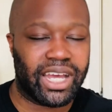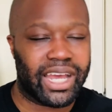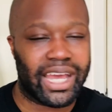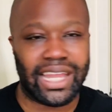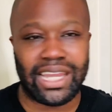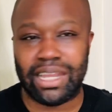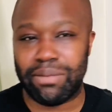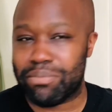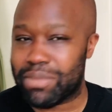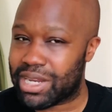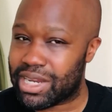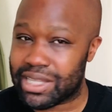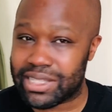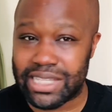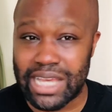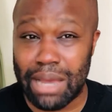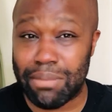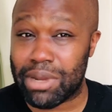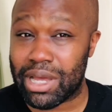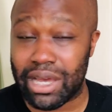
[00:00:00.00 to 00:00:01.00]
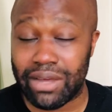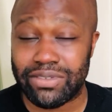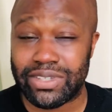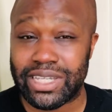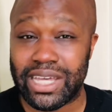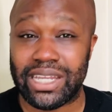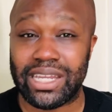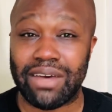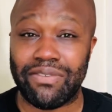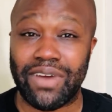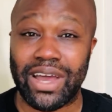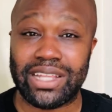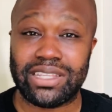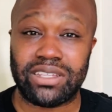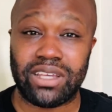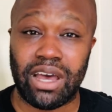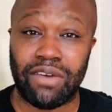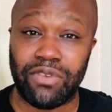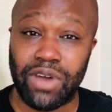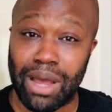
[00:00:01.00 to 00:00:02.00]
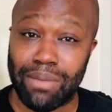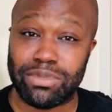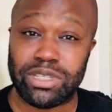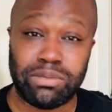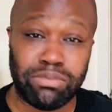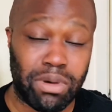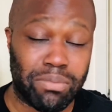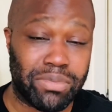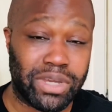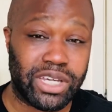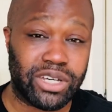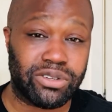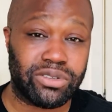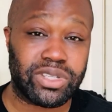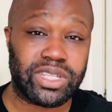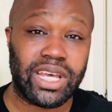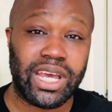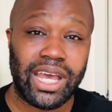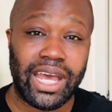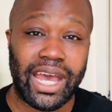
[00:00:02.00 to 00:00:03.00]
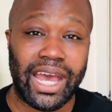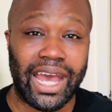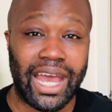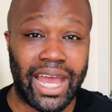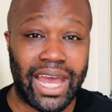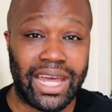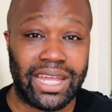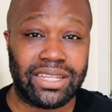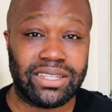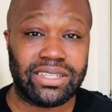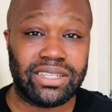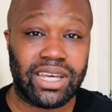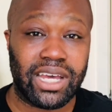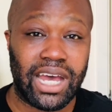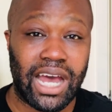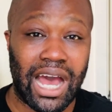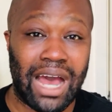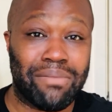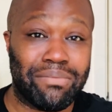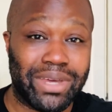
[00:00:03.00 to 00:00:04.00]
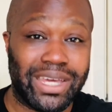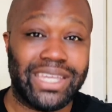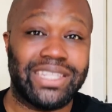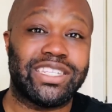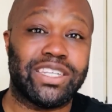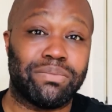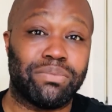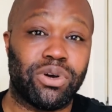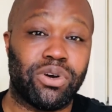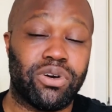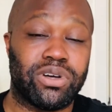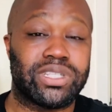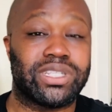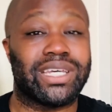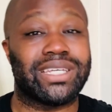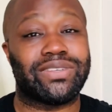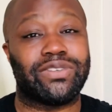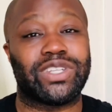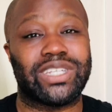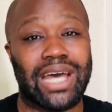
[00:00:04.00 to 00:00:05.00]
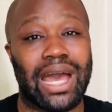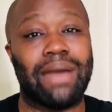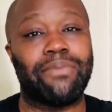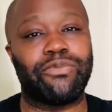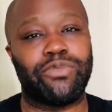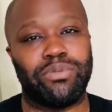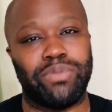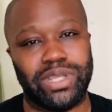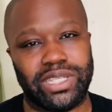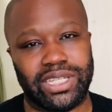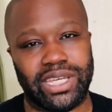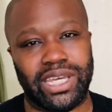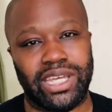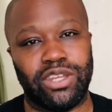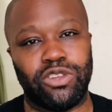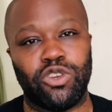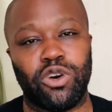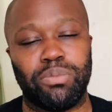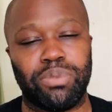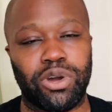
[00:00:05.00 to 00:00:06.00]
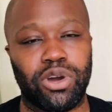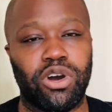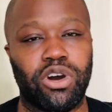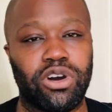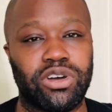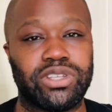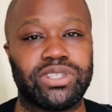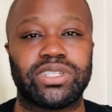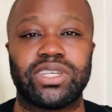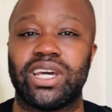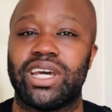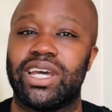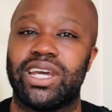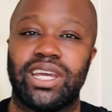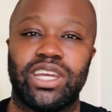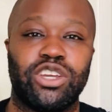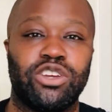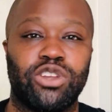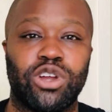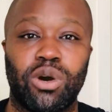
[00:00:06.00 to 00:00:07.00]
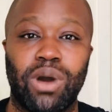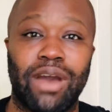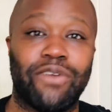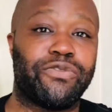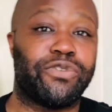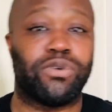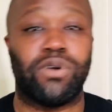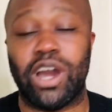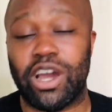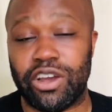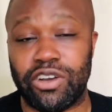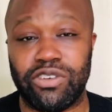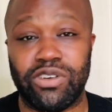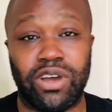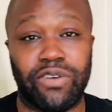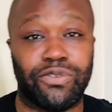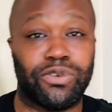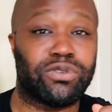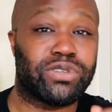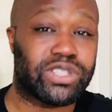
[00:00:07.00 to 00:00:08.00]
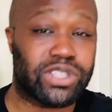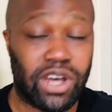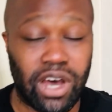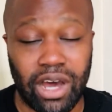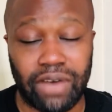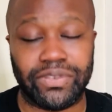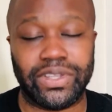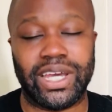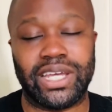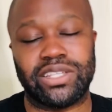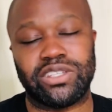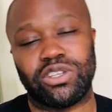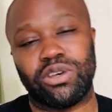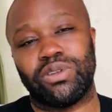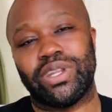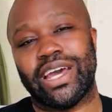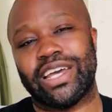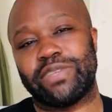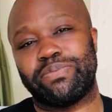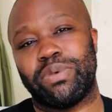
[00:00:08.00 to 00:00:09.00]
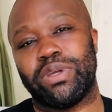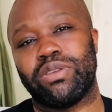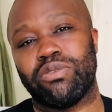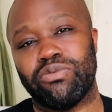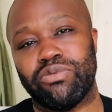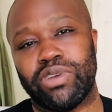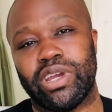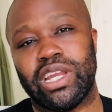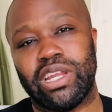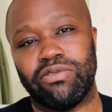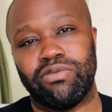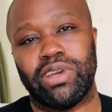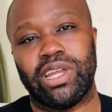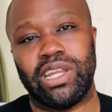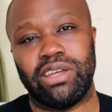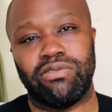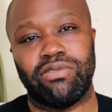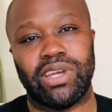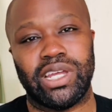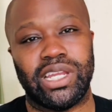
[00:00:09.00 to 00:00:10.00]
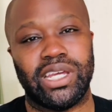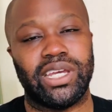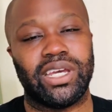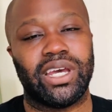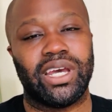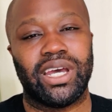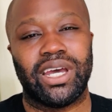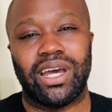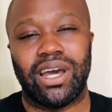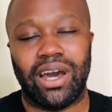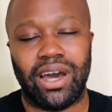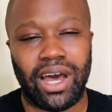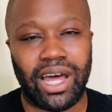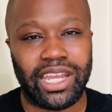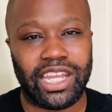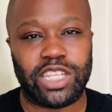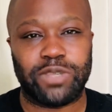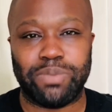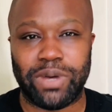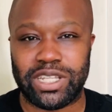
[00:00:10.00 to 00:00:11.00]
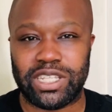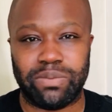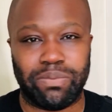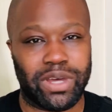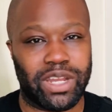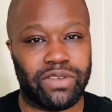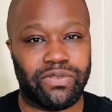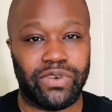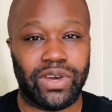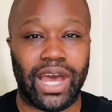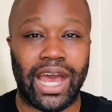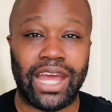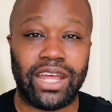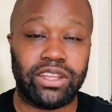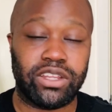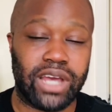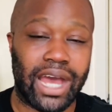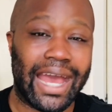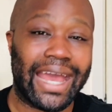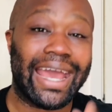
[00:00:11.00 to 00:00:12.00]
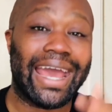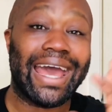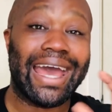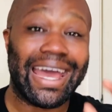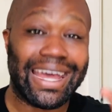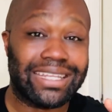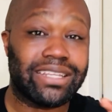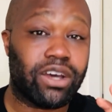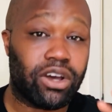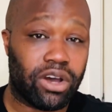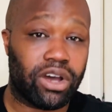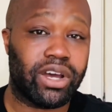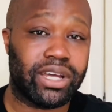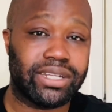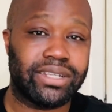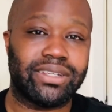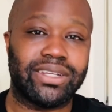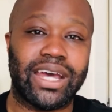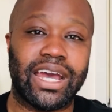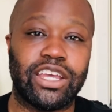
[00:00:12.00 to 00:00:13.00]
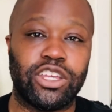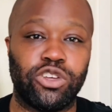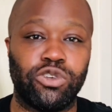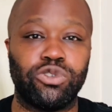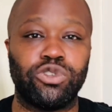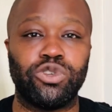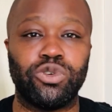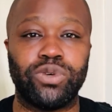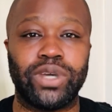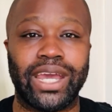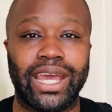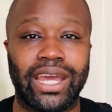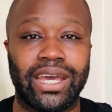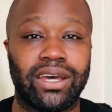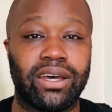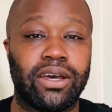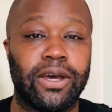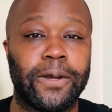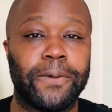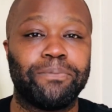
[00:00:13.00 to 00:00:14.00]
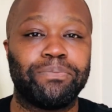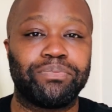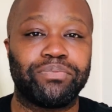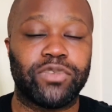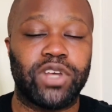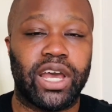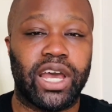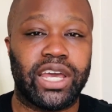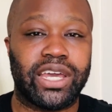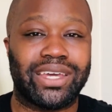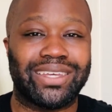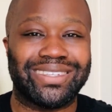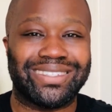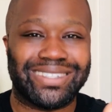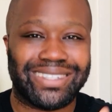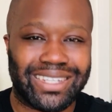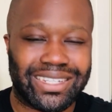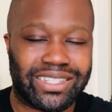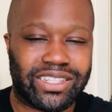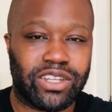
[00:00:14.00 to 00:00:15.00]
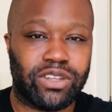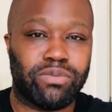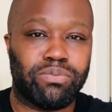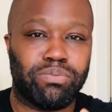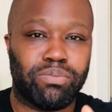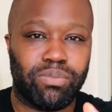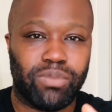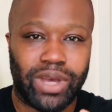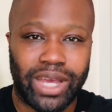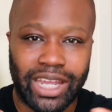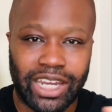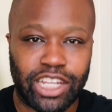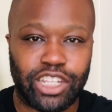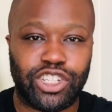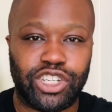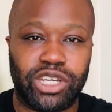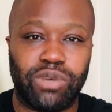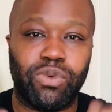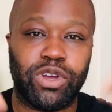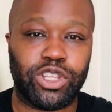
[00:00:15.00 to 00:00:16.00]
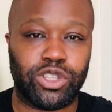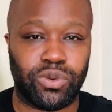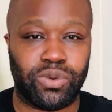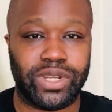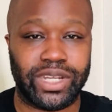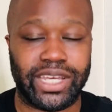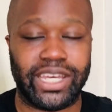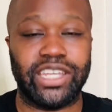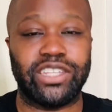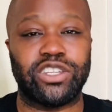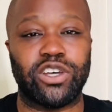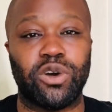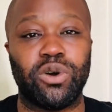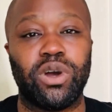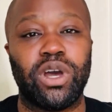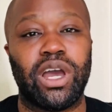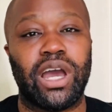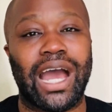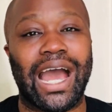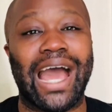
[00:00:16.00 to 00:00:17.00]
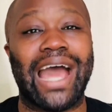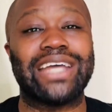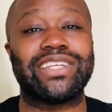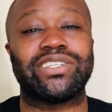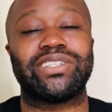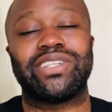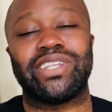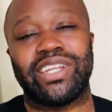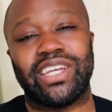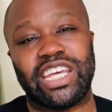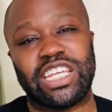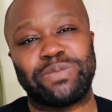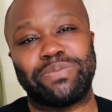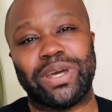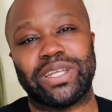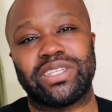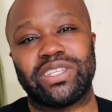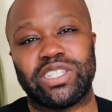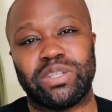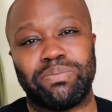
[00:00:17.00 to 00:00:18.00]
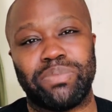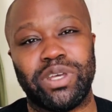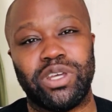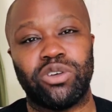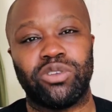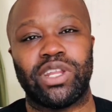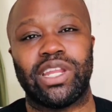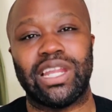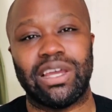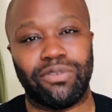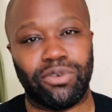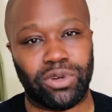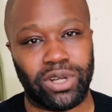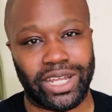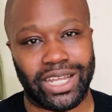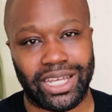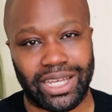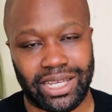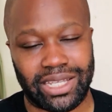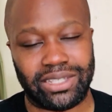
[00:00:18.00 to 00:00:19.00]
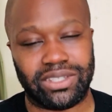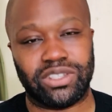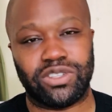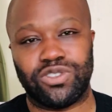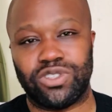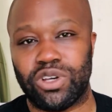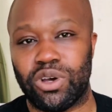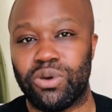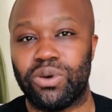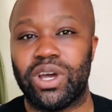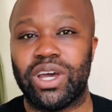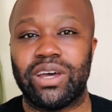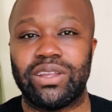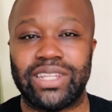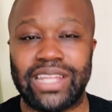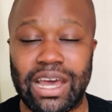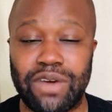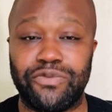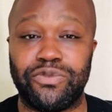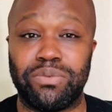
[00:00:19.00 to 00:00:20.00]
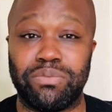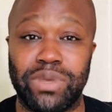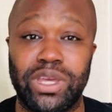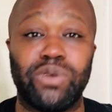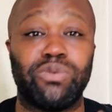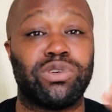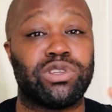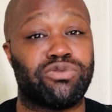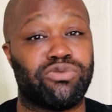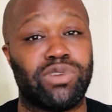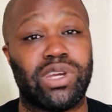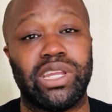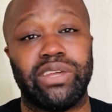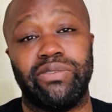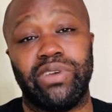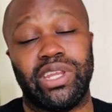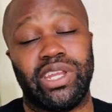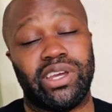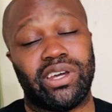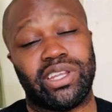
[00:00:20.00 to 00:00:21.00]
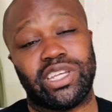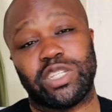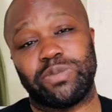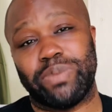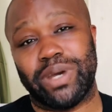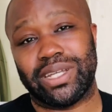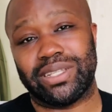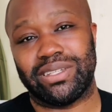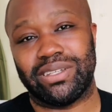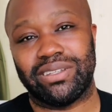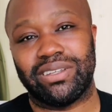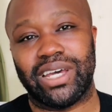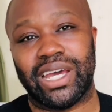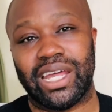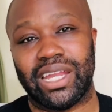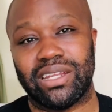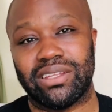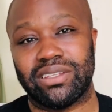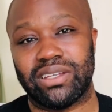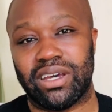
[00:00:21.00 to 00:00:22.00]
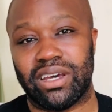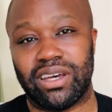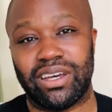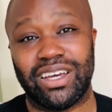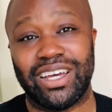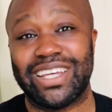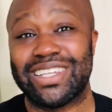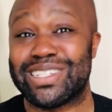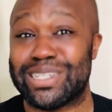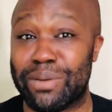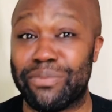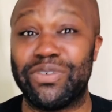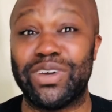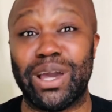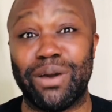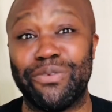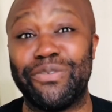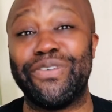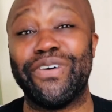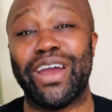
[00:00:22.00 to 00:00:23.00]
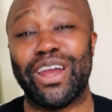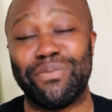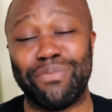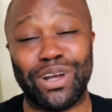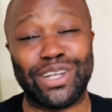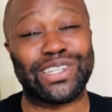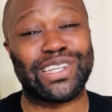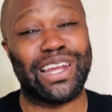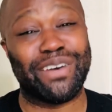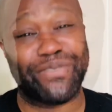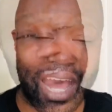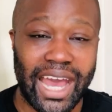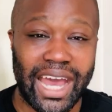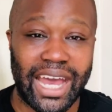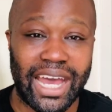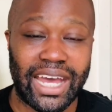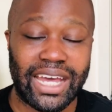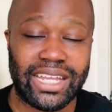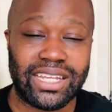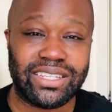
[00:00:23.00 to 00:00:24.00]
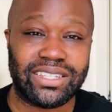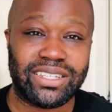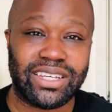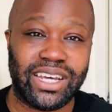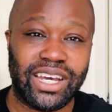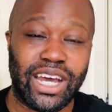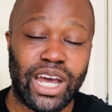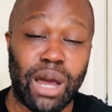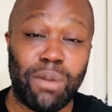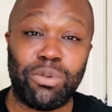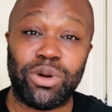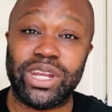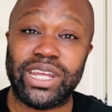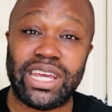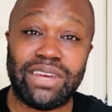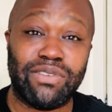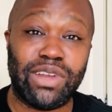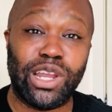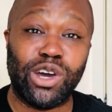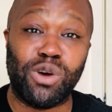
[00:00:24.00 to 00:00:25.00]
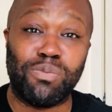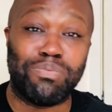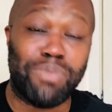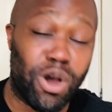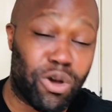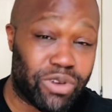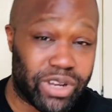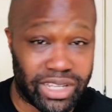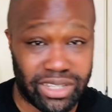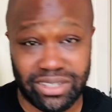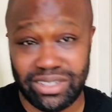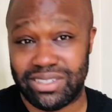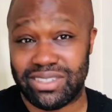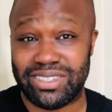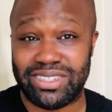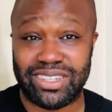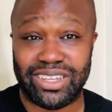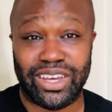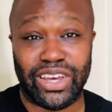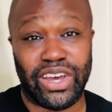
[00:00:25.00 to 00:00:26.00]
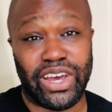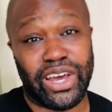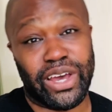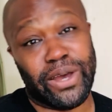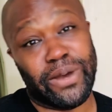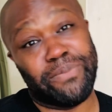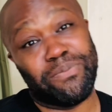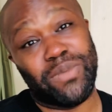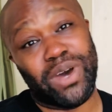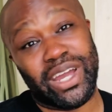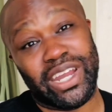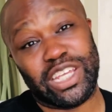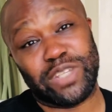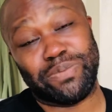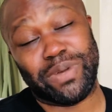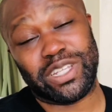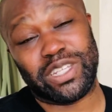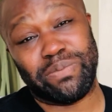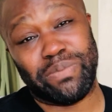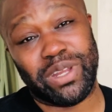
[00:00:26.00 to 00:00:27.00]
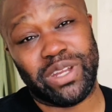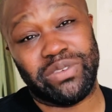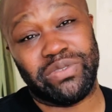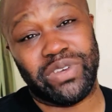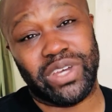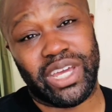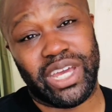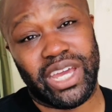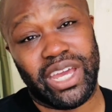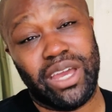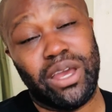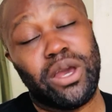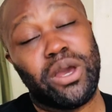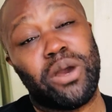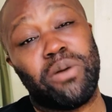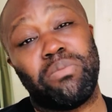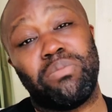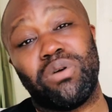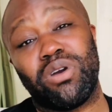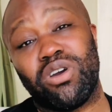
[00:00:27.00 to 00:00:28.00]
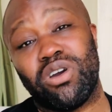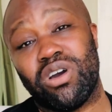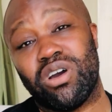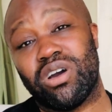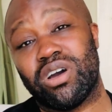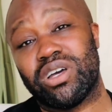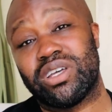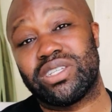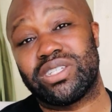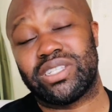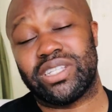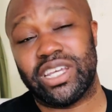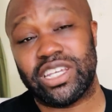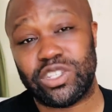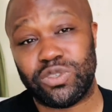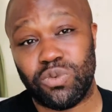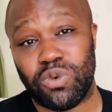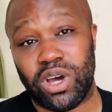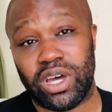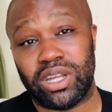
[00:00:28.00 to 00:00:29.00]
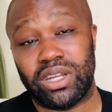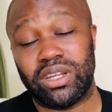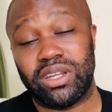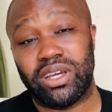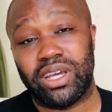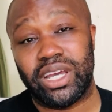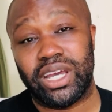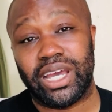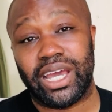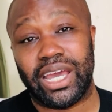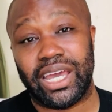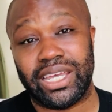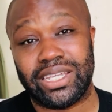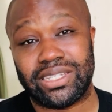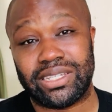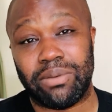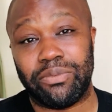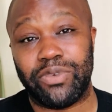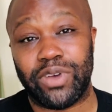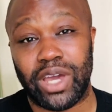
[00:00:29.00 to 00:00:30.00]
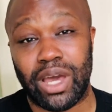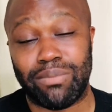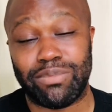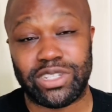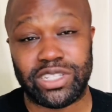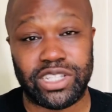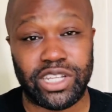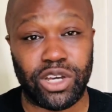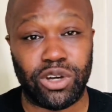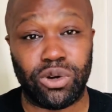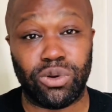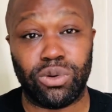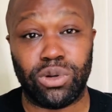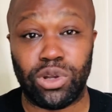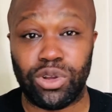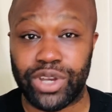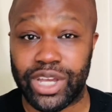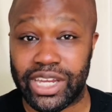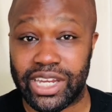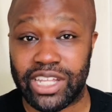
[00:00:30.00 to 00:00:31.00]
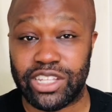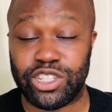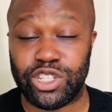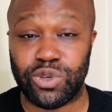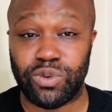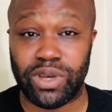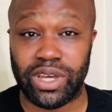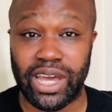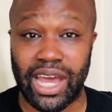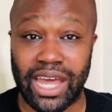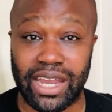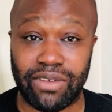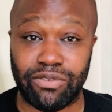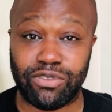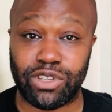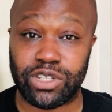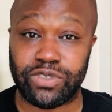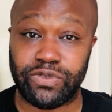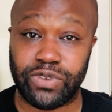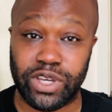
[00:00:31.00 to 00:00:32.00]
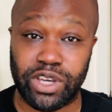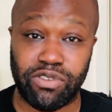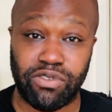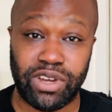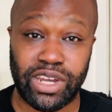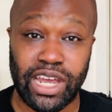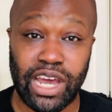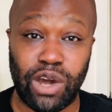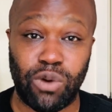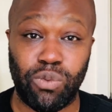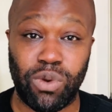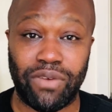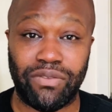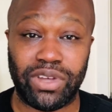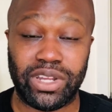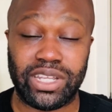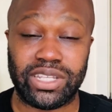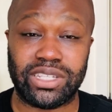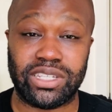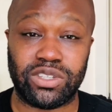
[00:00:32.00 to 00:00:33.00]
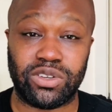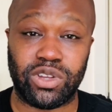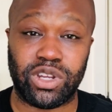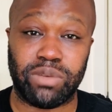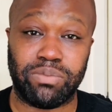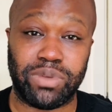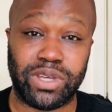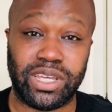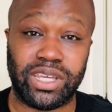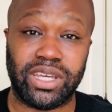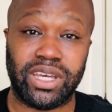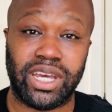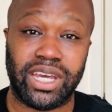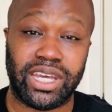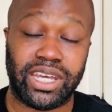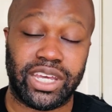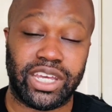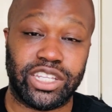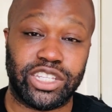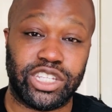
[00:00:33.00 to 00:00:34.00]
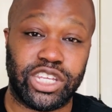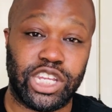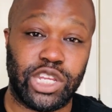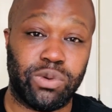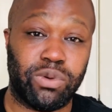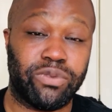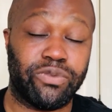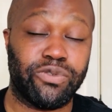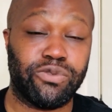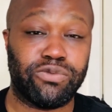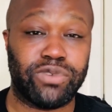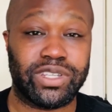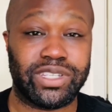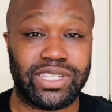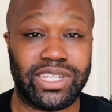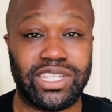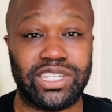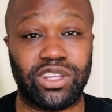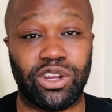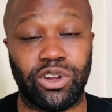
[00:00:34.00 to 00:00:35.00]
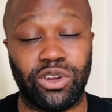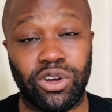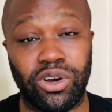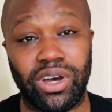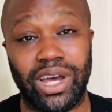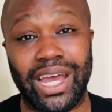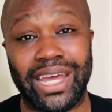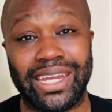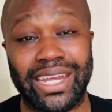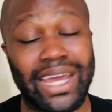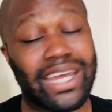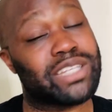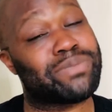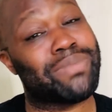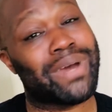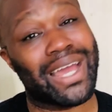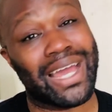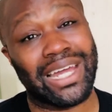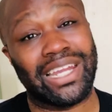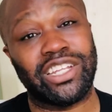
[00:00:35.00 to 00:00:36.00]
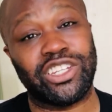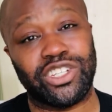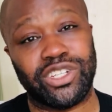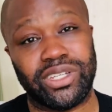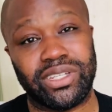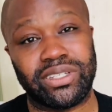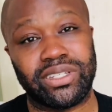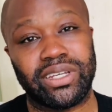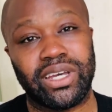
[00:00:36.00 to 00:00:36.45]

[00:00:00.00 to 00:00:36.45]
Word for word: And many a time, like I've said, I've come to my meals and I'm eating because it's time for me to eat, not because, you know, I feel hungry, I feel starved. And so that's been a really unexpected benefit. I had heard that you do get a consistent energy when doing keto. I just didn't expect it to be on the level that it is. So that for me was really unexpected, and something I'm very much loving. And I'm gonna give a little bonus unexpected benefit here, because this one is something I'm still looking into and kind of just figuring out whether this is gonna be continuing through the season or not, and that is my allergies.